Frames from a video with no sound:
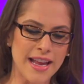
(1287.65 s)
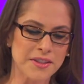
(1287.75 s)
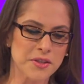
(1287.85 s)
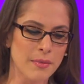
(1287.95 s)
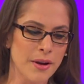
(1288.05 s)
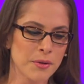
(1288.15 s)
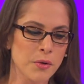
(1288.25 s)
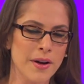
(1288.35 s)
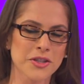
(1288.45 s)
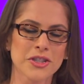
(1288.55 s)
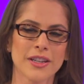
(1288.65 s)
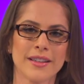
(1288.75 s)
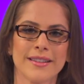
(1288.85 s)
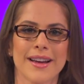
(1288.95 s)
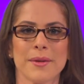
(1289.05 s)
to answer my own
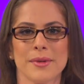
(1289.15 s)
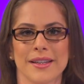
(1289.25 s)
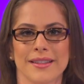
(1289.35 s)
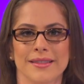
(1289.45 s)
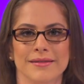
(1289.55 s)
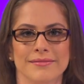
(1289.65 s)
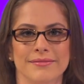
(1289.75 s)
question. I mean,